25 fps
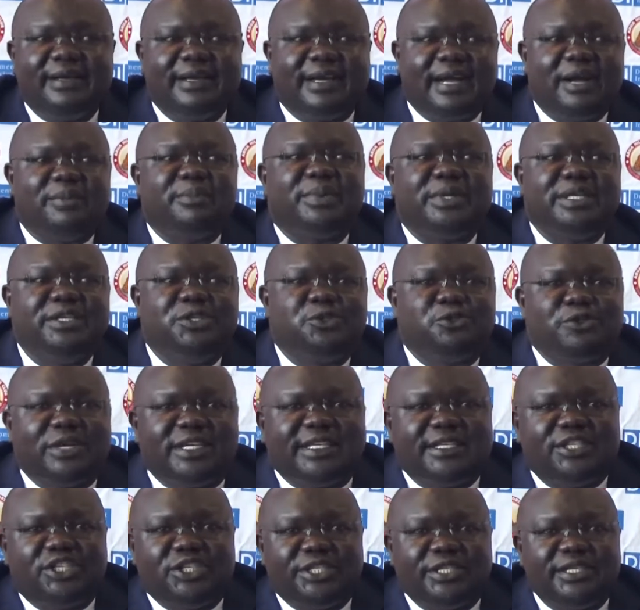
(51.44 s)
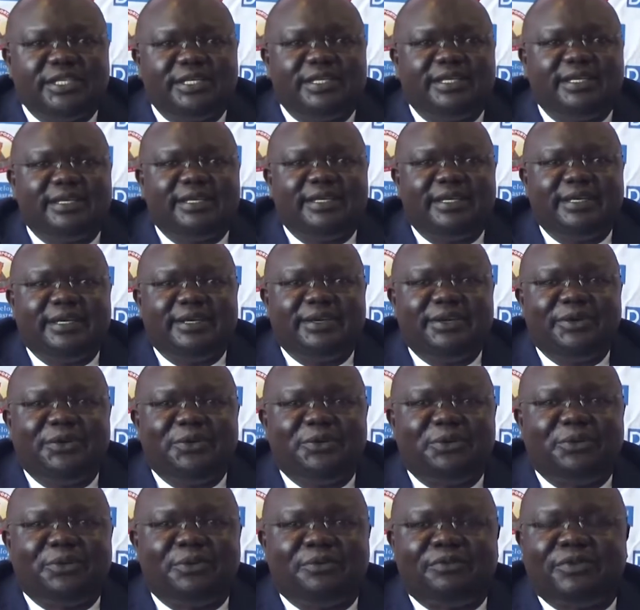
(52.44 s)
company strategy,
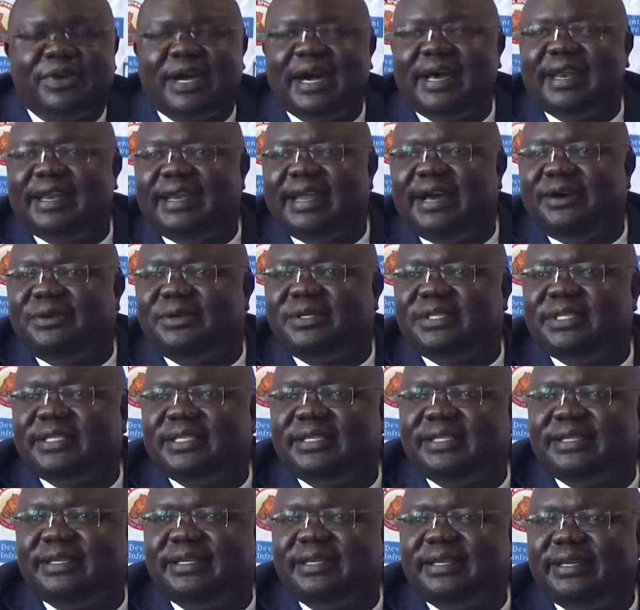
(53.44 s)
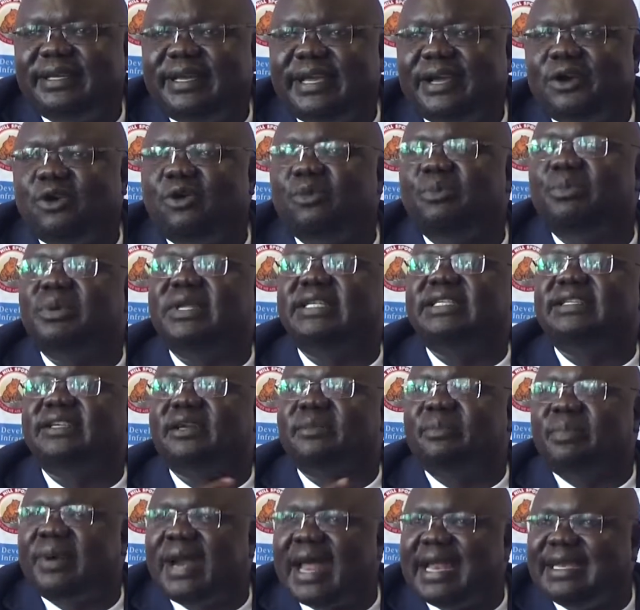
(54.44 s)
we've carried out a complete
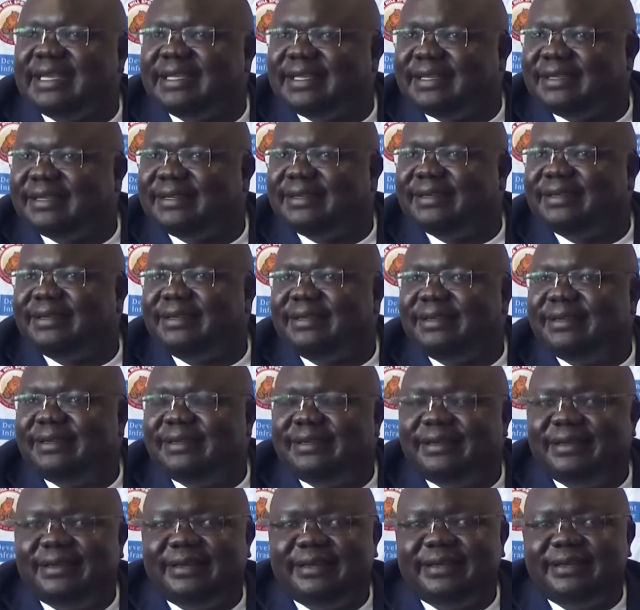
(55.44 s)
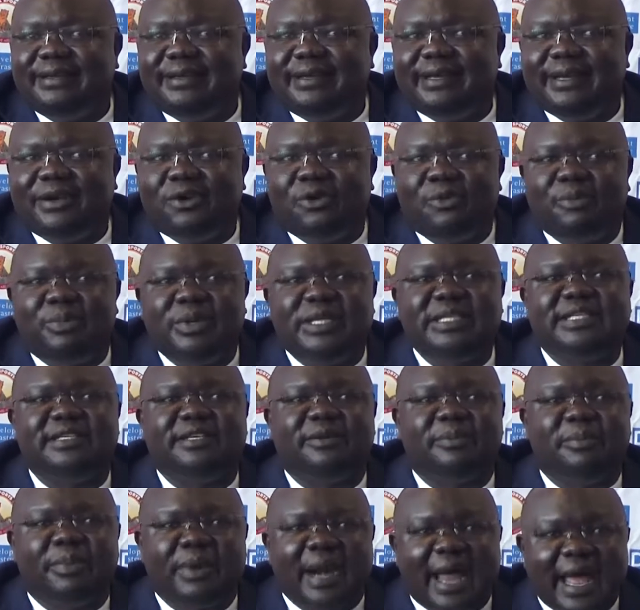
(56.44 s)
rebranding complete
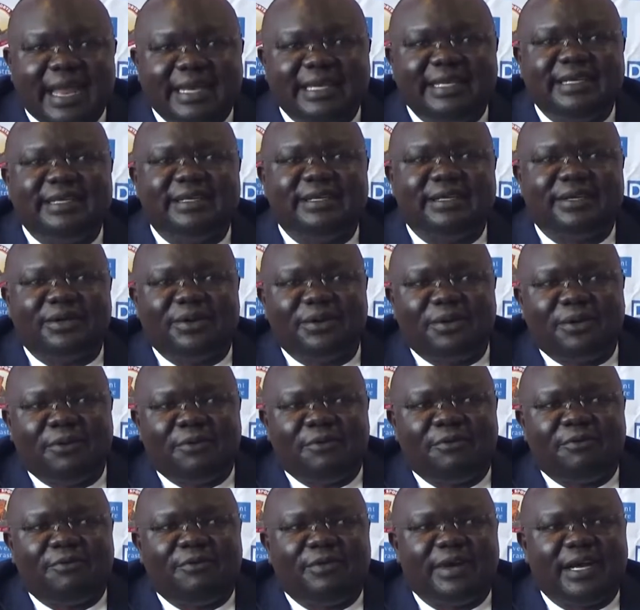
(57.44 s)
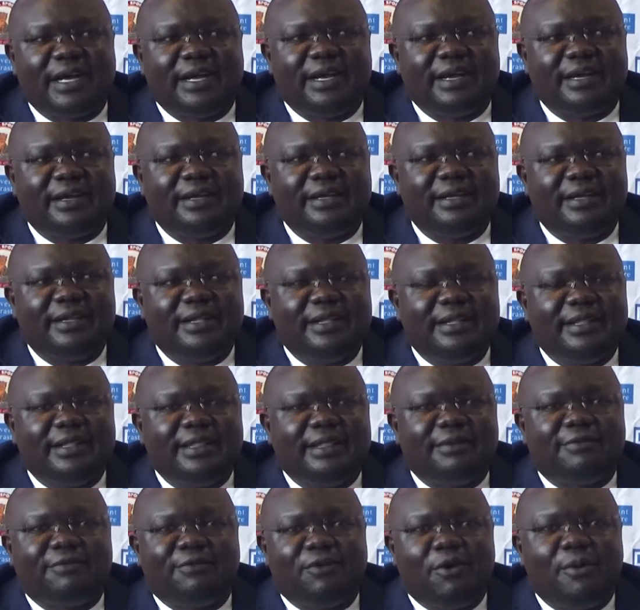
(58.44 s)
rebranding of uh,
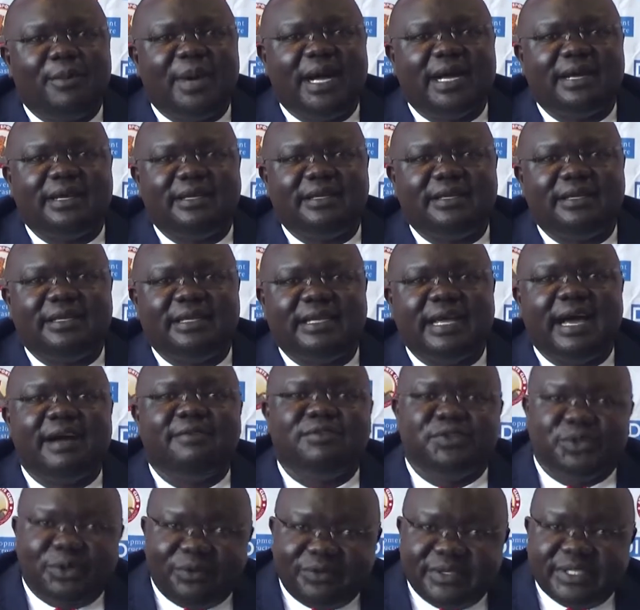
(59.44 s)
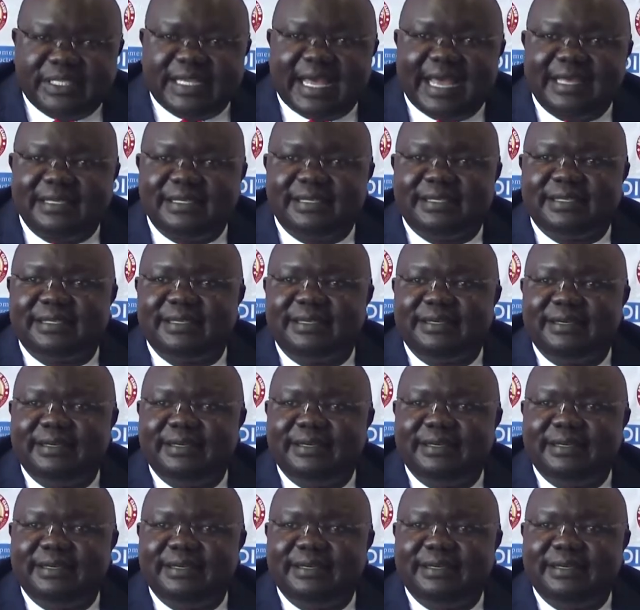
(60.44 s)
the former Doves All Stars.